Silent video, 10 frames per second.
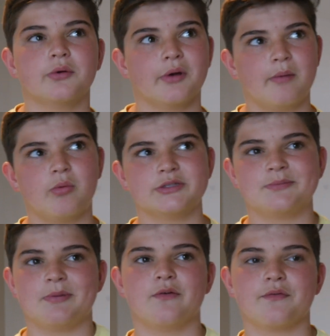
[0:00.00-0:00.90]
or M1's
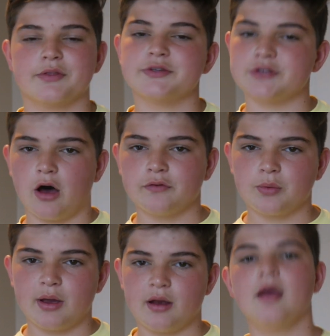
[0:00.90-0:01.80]
built for the
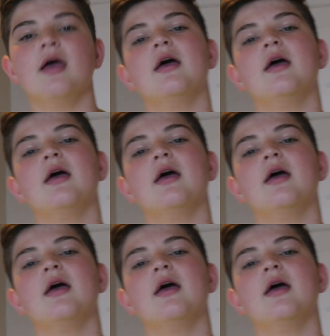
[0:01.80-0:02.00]
software.